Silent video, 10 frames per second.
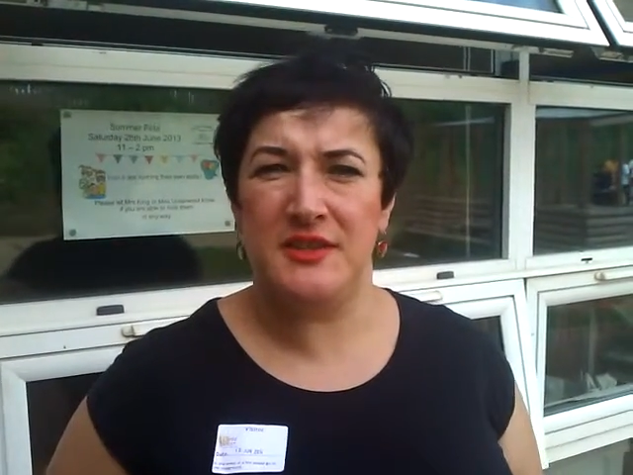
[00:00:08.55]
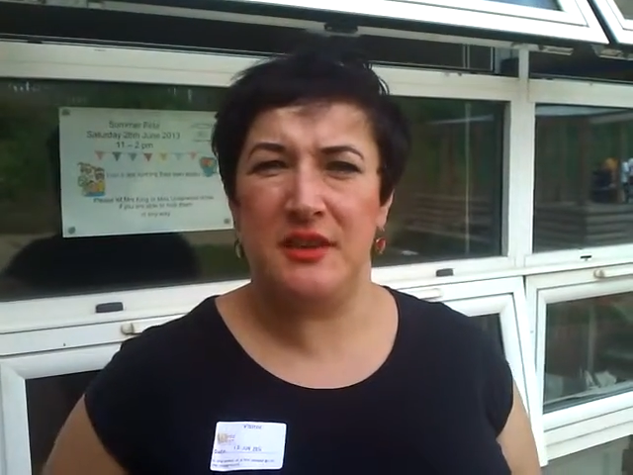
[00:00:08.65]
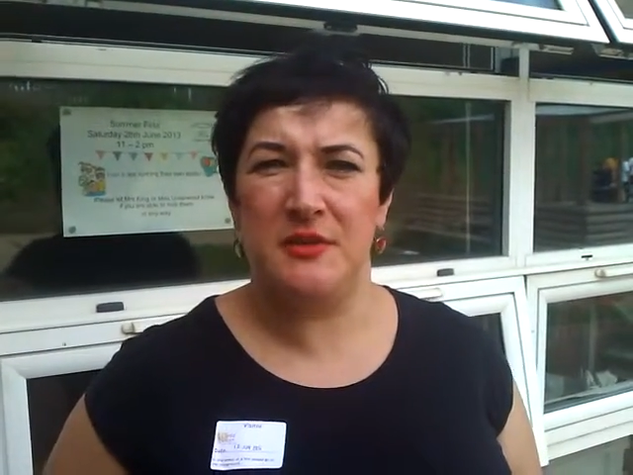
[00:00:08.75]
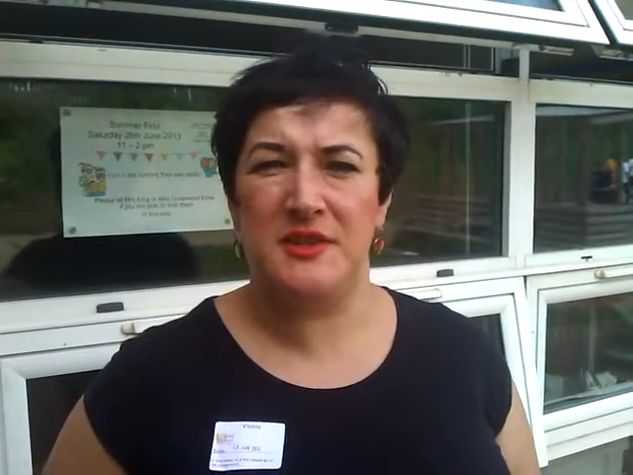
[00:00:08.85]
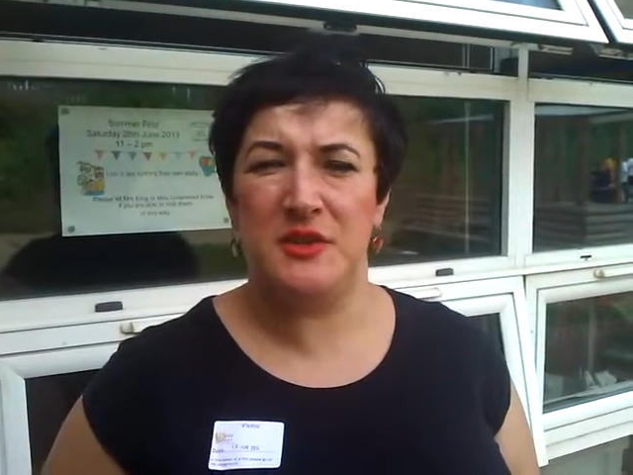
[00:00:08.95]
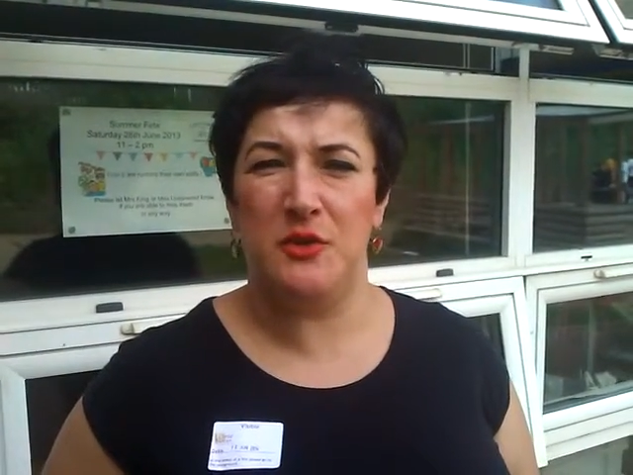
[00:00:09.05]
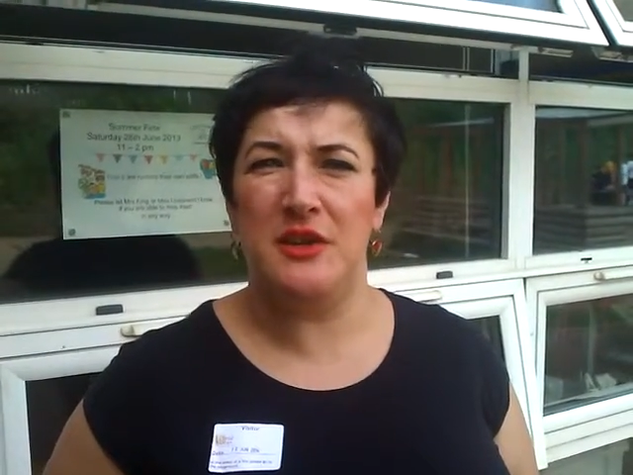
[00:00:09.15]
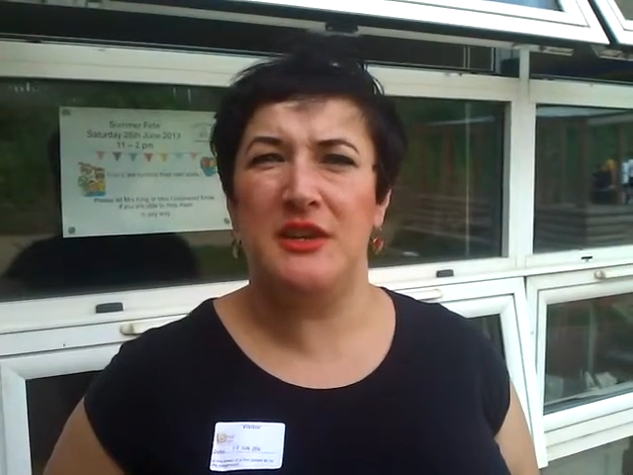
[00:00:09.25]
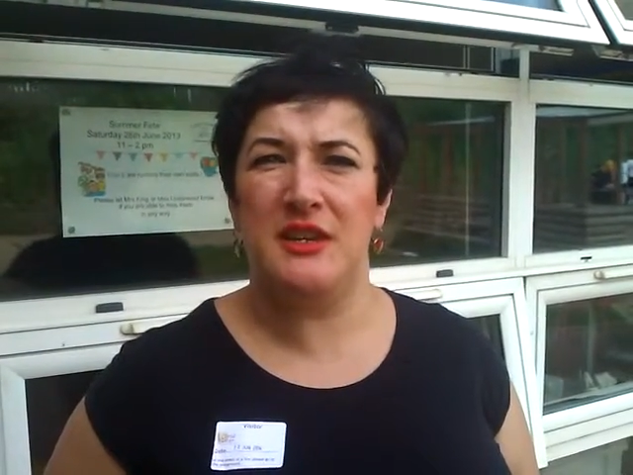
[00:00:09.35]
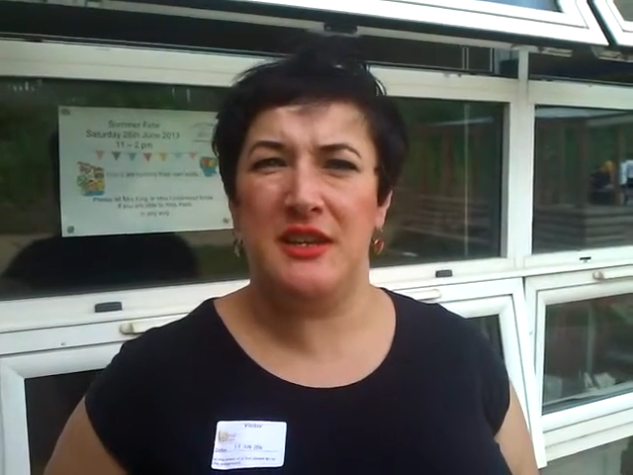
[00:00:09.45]
Sower School
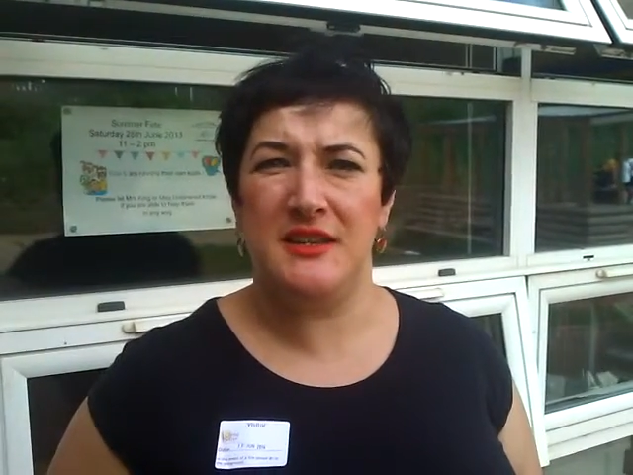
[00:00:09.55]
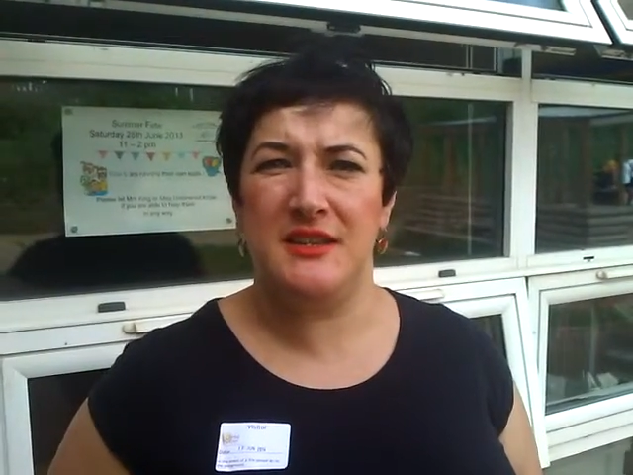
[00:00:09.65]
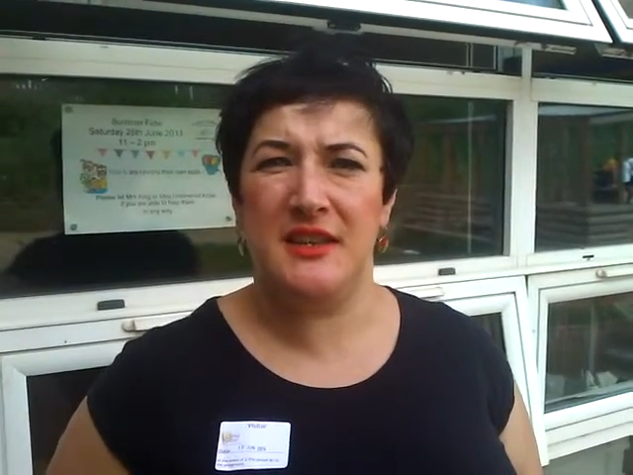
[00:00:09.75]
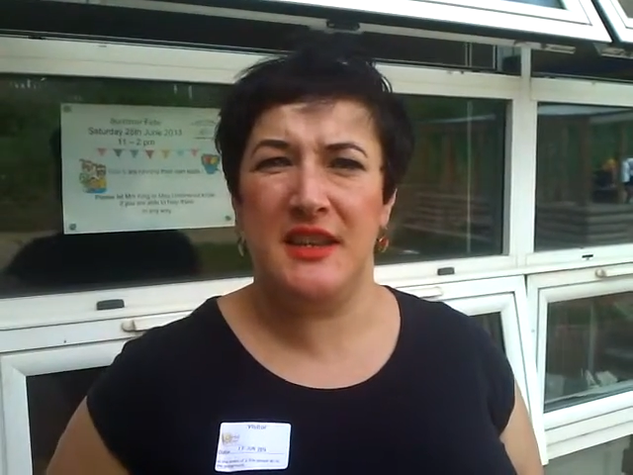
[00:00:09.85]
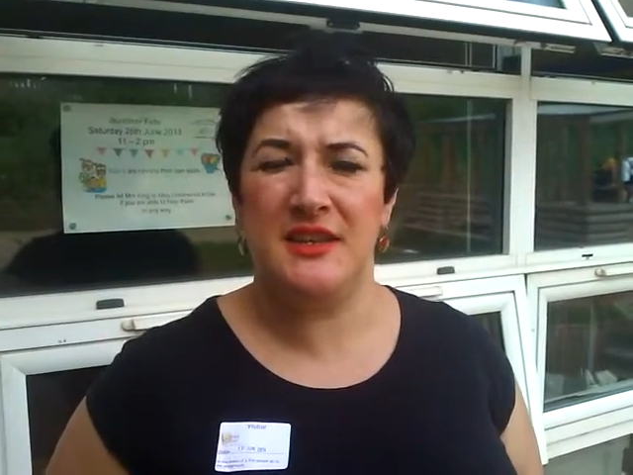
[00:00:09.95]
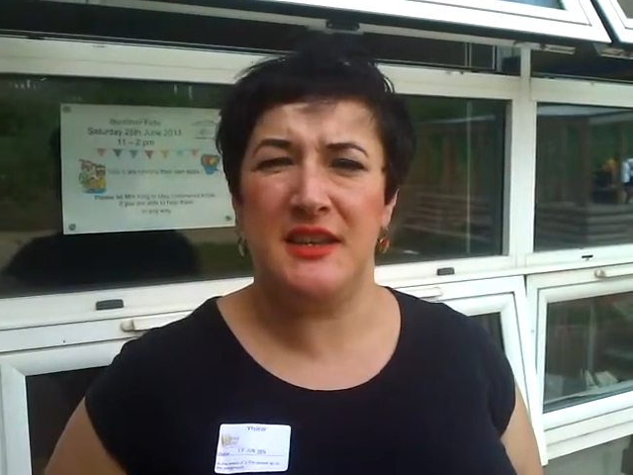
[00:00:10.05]
in Year 6.